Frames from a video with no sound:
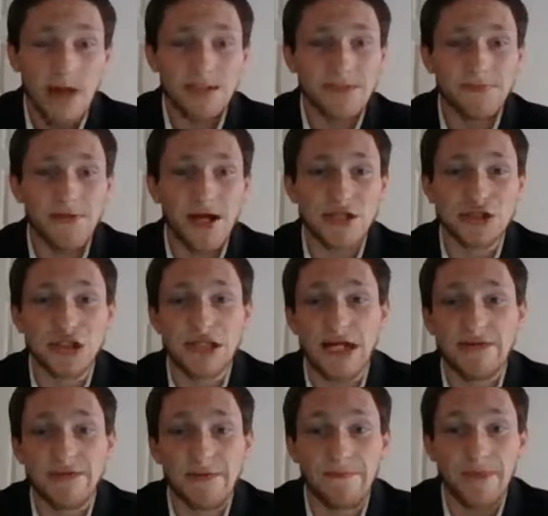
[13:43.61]
I'm surprised
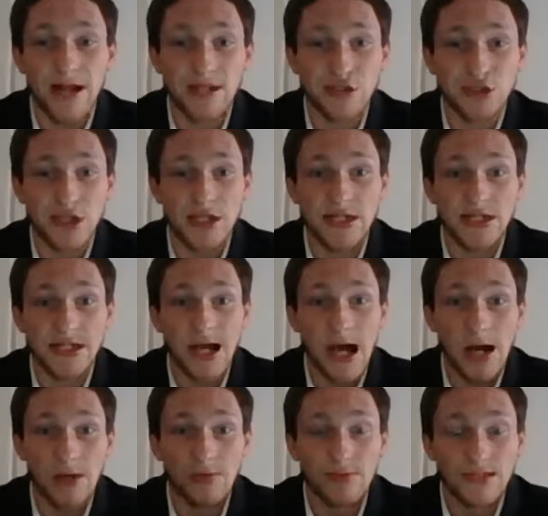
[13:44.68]
she never mentioned
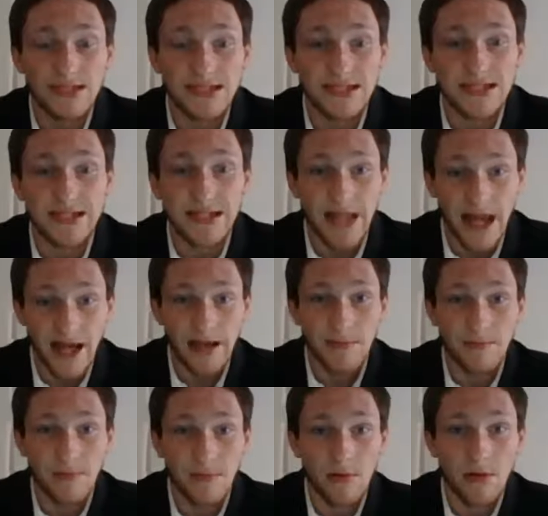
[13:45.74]
Kyle Reese's
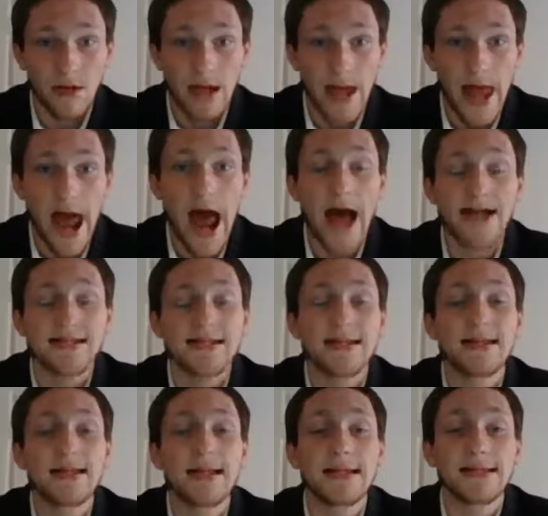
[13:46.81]
name as
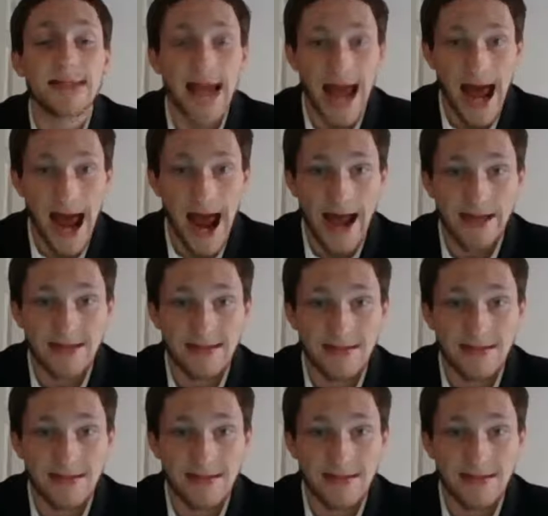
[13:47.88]
the dad.